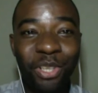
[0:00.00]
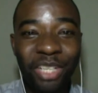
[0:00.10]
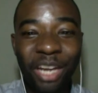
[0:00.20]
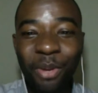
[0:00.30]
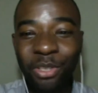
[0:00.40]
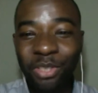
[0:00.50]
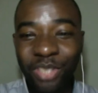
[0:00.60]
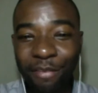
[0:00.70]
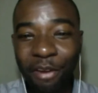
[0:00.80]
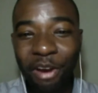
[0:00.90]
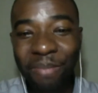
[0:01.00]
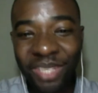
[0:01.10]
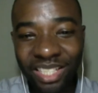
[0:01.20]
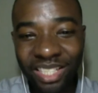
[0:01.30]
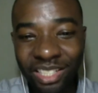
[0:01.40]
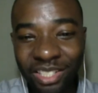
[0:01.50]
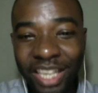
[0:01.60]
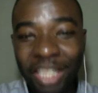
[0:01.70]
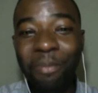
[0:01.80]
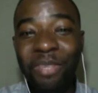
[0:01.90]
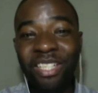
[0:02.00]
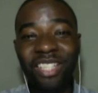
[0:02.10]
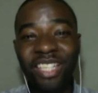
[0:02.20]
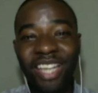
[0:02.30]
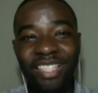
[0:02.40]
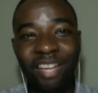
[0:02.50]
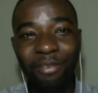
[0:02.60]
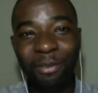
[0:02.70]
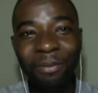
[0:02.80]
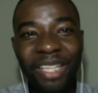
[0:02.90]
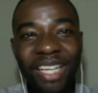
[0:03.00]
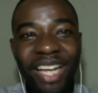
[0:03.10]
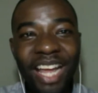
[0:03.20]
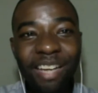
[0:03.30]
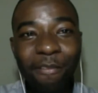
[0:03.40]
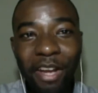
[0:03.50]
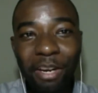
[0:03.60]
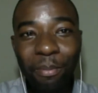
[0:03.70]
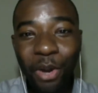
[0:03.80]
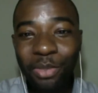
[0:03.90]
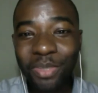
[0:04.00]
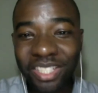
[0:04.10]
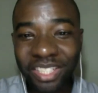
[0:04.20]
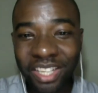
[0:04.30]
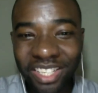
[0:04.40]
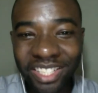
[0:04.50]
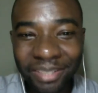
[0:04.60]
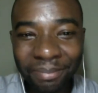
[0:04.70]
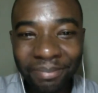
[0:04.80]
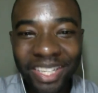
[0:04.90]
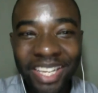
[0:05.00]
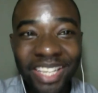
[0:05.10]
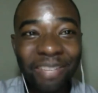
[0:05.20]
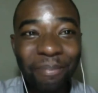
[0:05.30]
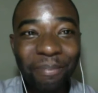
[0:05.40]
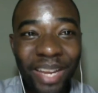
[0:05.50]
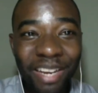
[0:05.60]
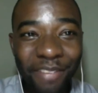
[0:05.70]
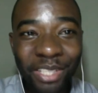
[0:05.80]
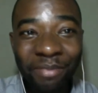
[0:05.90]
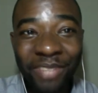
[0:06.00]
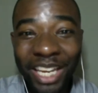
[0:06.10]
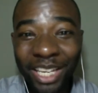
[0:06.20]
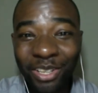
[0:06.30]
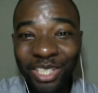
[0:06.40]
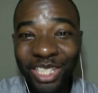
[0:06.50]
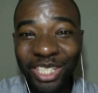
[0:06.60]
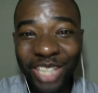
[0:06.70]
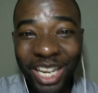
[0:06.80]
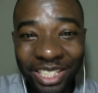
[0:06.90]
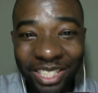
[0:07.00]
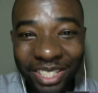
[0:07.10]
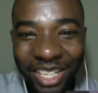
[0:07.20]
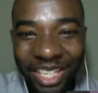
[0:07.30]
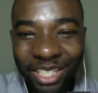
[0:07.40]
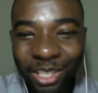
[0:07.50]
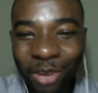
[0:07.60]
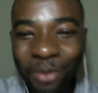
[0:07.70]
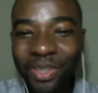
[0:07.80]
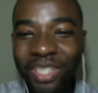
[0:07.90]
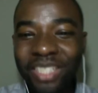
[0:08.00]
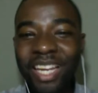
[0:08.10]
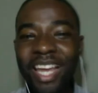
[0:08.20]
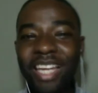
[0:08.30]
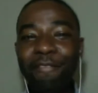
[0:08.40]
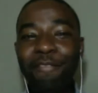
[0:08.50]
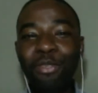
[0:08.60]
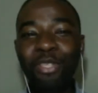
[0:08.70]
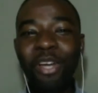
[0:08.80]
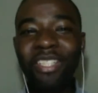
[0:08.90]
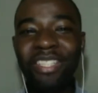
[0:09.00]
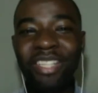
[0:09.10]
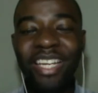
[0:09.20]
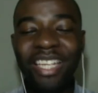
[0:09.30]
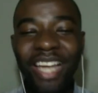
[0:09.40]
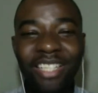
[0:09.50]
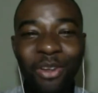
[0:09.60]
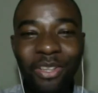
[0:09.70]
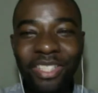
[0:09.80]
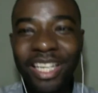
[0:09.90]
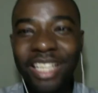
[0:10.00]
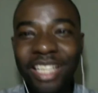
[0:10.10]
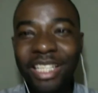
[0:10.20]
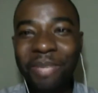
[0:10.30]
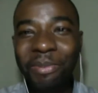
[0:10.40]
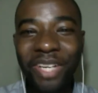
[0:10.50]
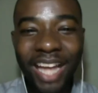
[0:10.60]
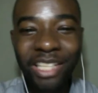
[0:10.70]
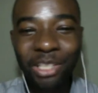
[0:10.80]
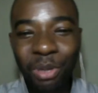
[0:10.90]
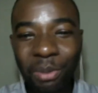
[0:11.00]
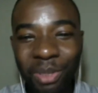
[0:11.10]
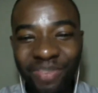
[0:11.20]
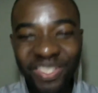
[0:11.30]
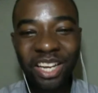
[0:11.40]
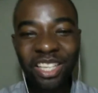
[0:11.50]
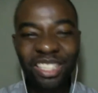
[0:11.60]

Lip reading: we also need for our businesses, take our business to the next level. And the final point we discussed is the benefits of taking on this challenge. So is there any few thoughts, any last thoughts, anything we want to add to what we discussed?